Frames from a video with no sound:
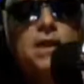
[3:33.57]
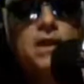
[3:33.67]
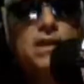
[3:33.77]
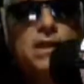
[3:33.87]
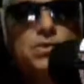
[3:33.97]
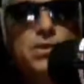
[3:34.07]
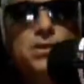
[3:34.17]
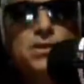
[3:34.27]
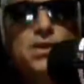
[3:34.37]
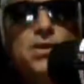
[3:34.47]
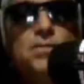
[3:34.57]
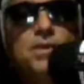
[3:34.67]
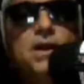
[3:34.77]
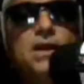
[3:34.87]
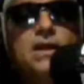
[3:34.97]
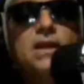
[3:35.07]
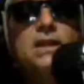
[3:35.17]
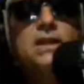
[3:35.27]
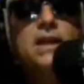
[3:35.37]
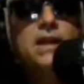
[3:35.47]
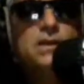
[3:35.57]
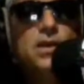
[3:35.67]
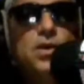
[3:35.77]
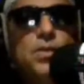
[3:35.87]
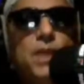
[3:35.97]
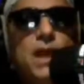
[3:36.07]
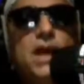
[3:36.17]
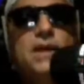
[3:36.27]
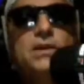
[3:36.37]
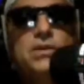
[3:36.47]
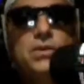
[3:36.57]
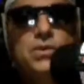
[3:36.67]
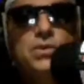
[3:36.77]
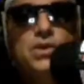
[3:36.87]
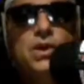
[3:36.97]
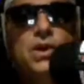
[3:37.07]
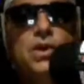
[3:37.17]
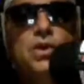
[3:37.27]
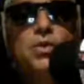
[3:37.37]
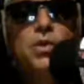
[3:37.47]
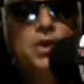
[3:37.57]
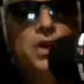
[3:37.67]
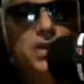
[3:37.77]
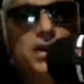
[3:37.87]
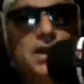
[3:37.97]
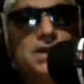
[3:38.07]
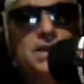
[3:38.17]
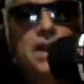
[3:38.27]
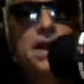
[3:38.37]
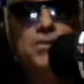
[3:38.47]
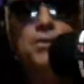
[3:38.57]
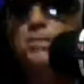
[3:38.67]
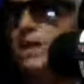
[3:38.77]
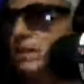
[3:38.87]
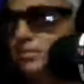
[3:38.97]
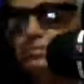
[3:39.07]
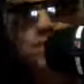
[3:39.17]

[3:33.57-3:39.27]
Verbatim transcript: And that's what I'm talking about, getting in that dope attitude to where nothing can stop you, man,